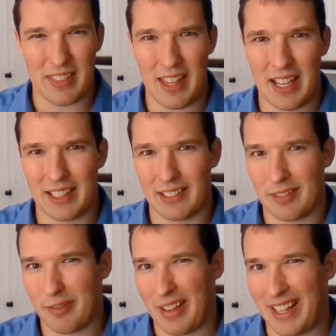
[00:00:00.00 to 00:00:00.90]
That
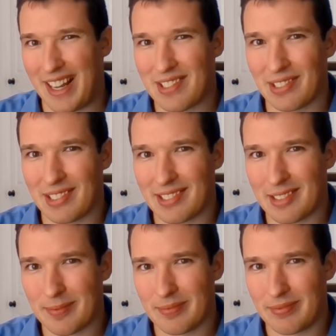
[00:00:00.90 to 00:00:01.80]
financial
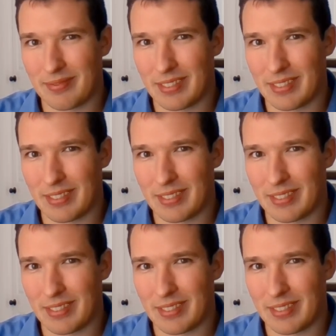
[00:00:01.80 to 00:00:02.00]
system